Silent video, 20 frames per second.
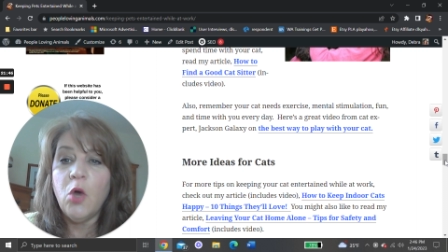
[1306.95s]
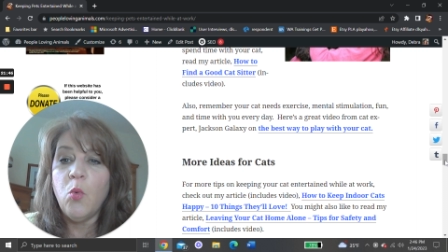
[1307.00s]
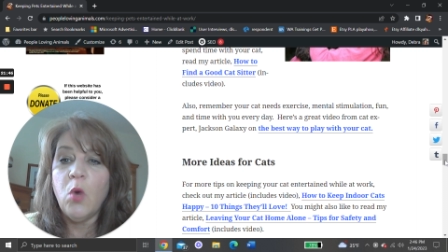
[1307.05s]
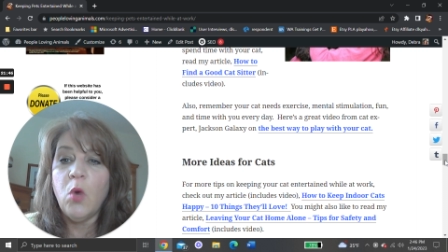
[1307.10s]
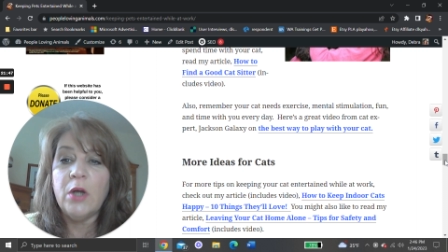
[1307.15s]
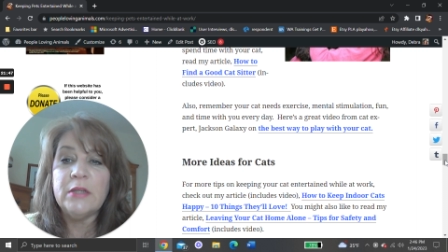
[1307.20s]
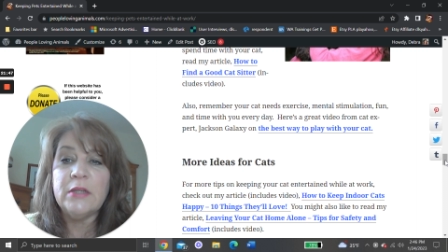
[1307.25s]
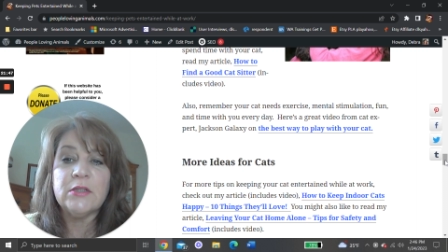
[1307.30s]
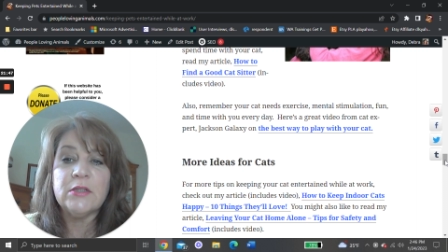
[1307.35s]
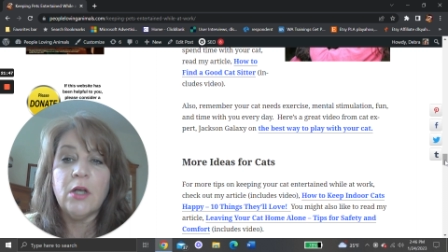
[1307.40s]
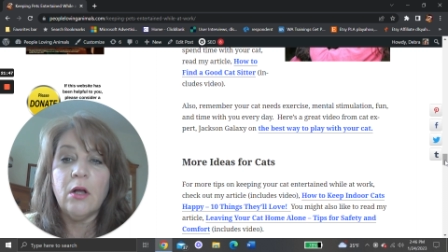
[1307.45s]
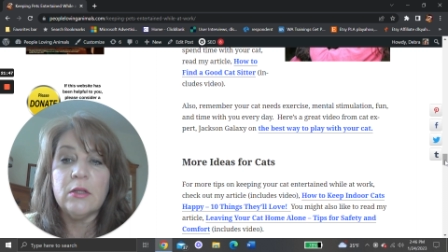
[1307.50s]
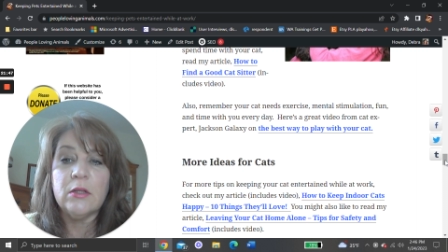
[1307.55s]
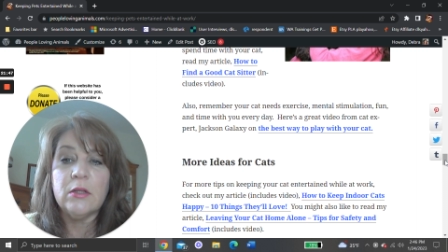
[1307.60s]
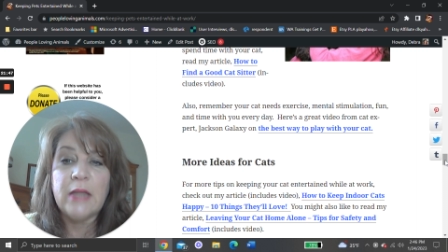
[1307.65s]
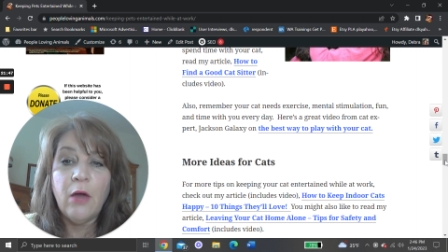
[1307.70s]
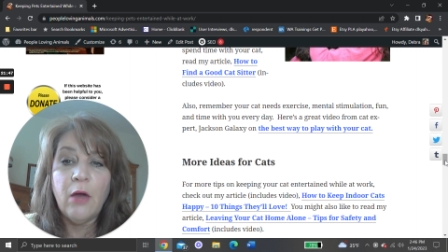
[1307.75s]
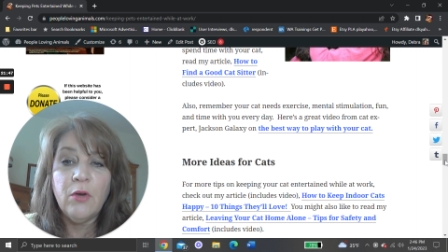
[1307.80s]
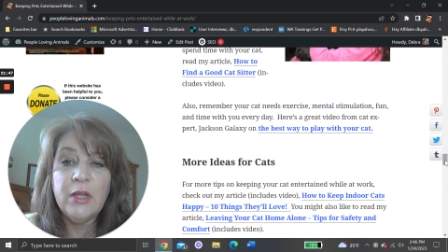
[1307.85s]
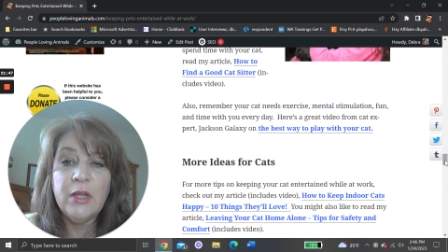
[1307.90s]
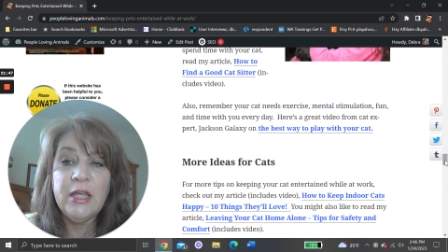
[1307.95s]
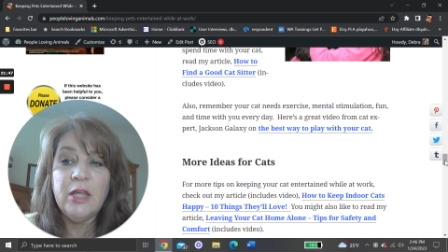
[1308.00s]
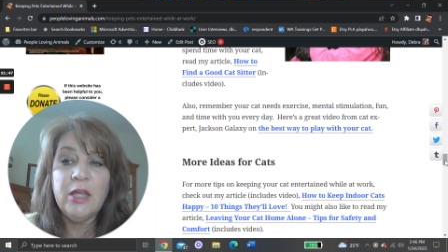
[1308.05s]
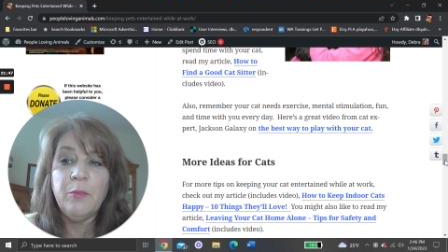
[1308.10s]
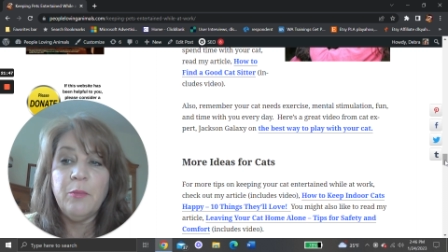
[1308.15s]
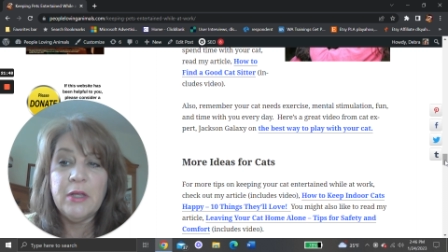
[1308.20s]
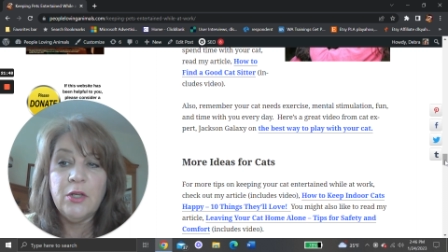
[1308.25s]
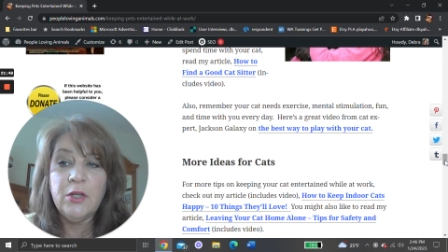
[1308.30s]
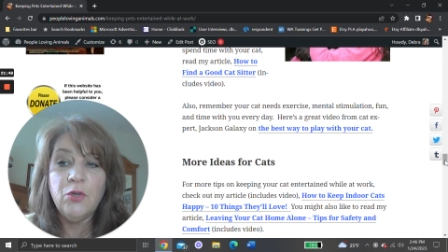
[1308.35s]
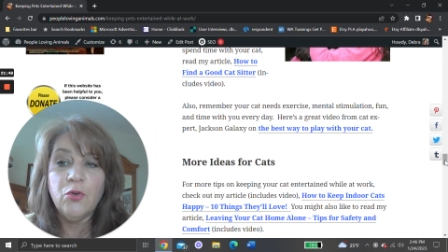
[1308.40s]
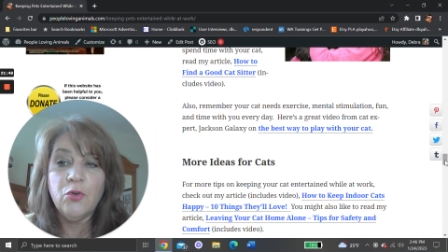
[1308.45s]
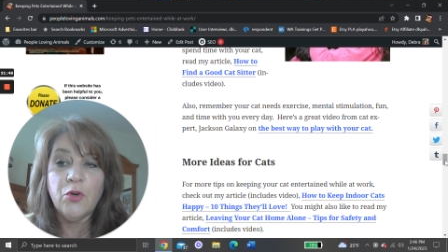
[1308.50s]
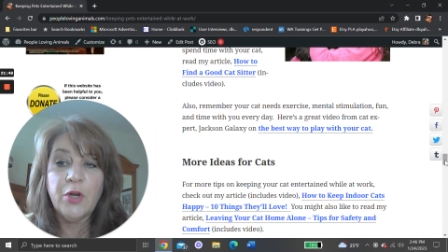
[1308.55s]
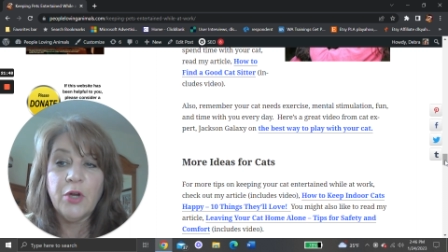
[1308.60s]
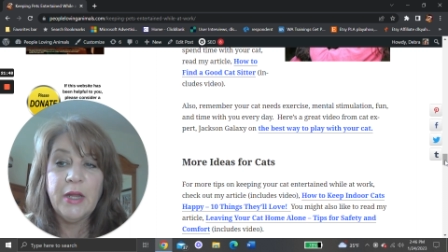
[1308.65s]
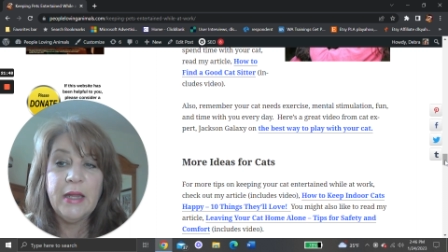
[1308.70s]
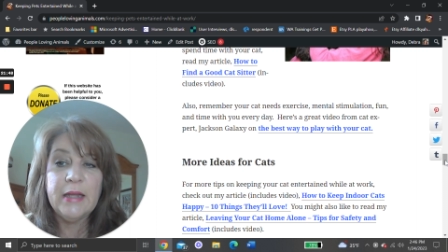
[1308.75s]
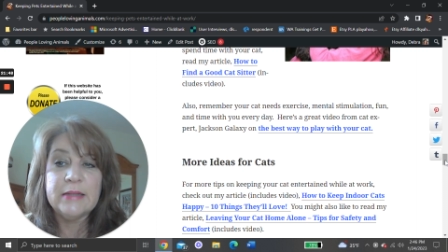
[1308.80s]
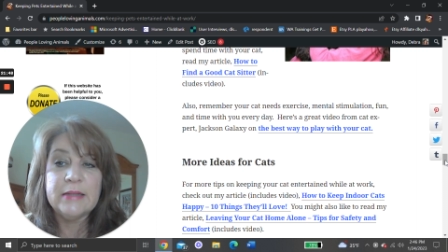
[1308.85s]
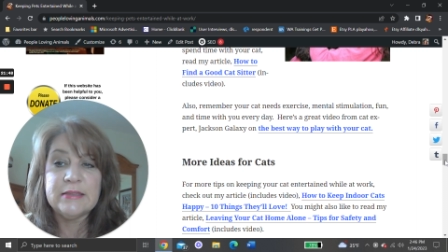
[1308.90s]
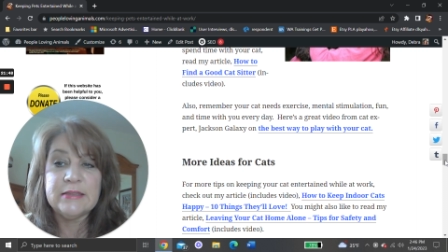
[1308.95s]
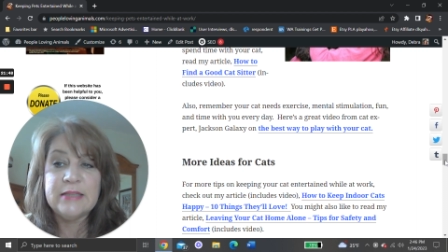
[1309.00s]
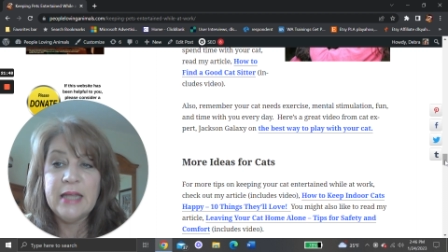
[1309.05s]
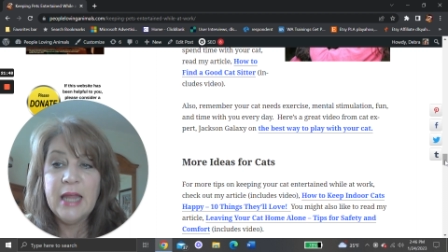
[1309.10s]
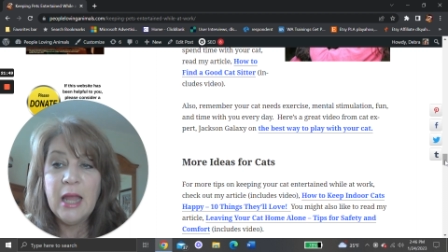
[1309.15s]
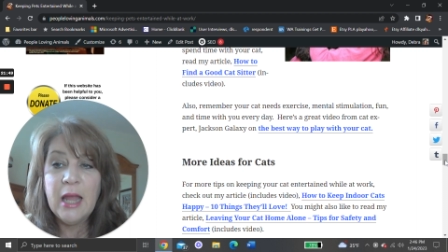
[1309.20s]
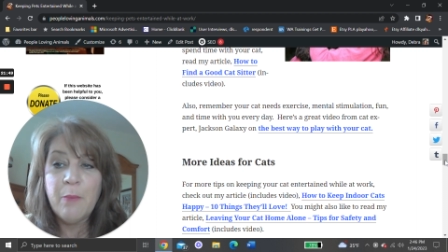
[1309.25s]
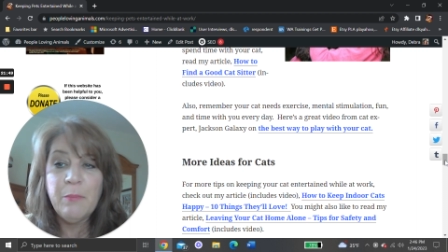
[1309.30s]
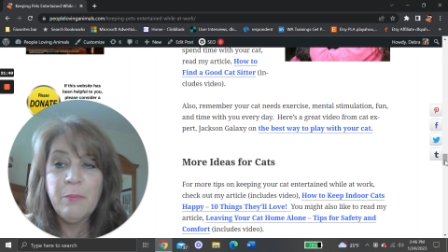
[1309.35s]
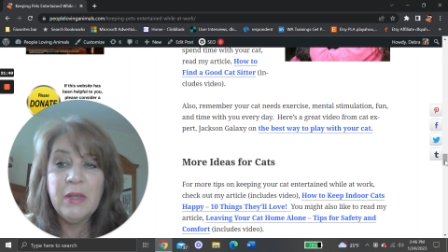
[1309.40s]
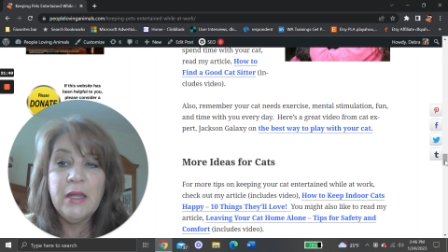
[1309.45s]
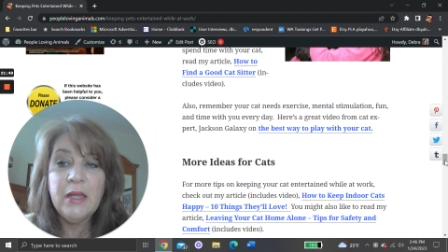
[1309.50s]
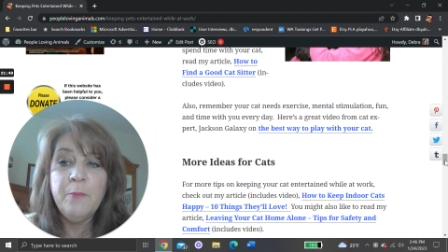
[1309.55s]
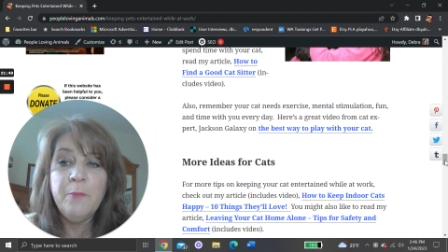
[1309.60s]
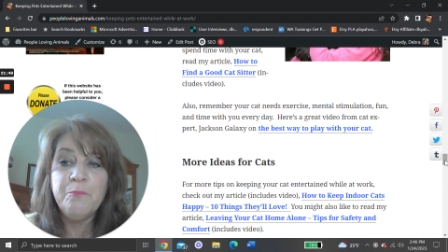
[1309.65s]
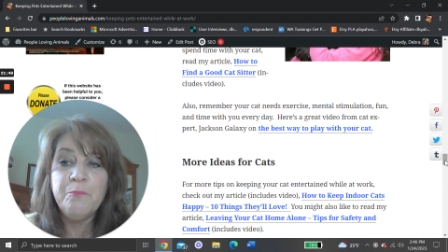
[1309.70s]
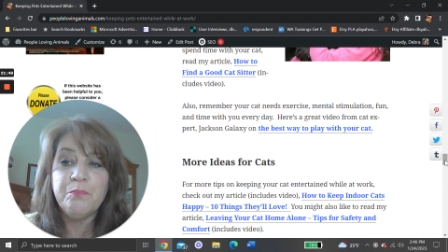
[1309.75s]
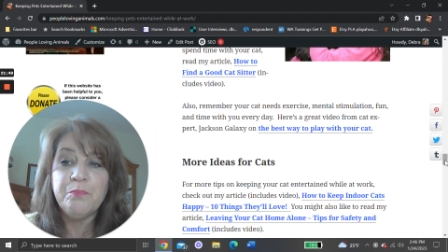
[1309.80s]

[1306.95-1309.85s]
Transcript: One is called How to Keep Indoor Cats Happy.